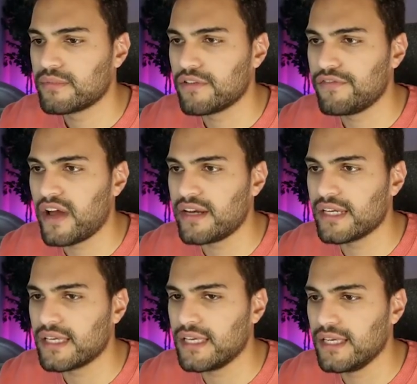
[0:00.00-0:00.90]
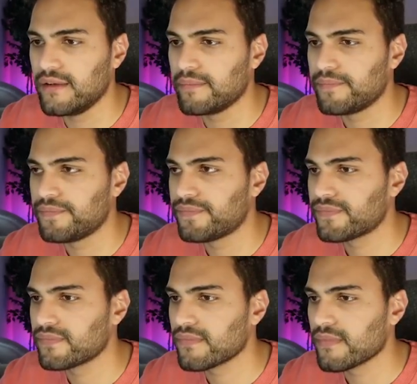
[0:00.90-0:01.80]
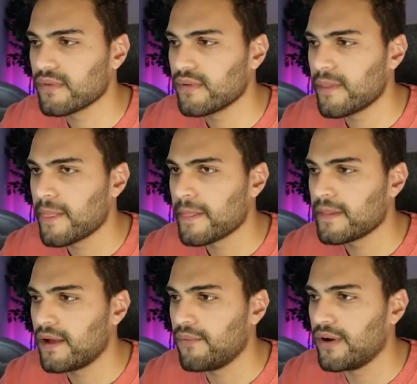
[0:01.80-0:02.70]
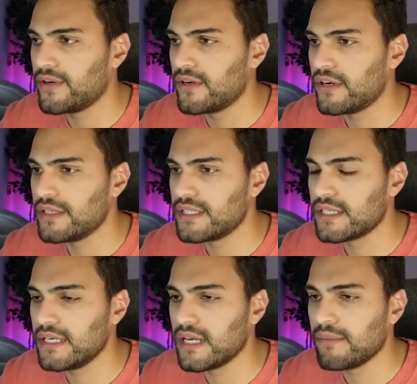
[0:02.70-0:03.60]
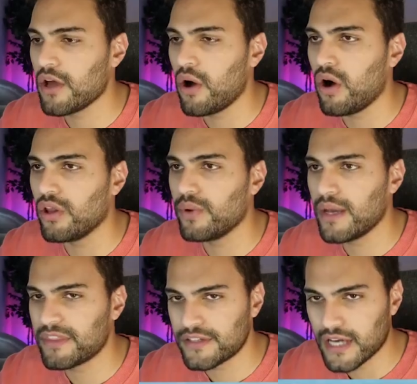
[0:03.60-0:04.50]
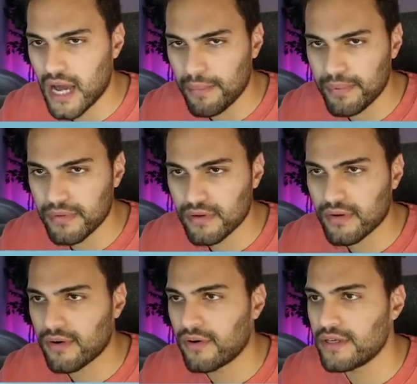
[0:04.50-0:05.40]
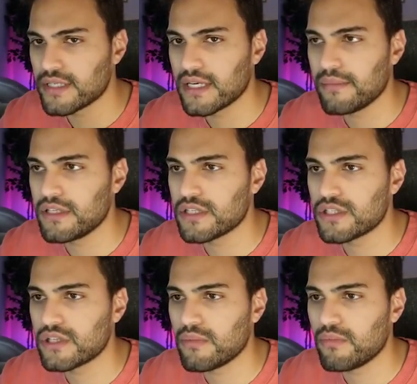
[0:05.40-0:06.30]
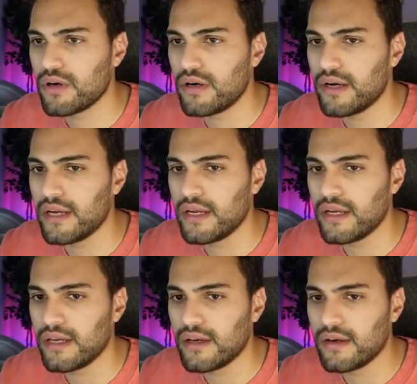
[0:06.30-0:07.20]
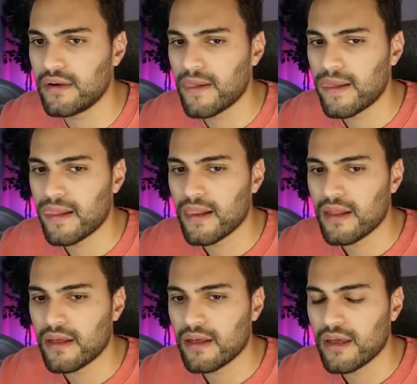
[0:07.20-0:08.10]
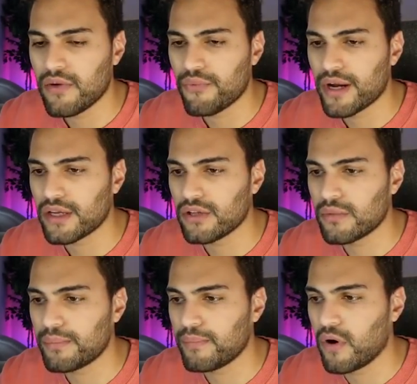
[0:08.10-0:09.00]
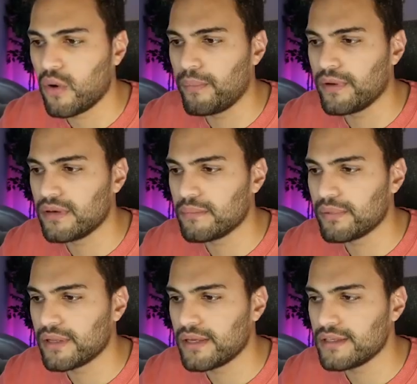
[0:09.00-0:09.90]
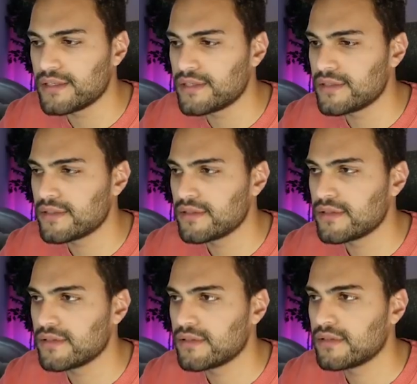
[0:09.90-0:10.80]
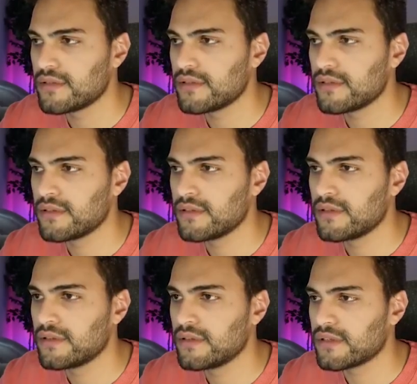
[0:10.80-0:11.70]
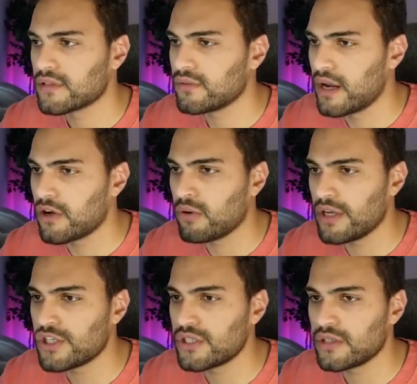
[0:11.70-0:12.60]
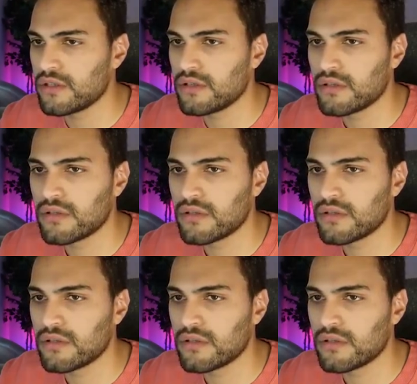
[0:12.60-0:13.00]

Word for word: To find a key. I wonder, is the key gonna be all the way up the top? Or is it gonna be just somewhere in a regular open place? That's a great question.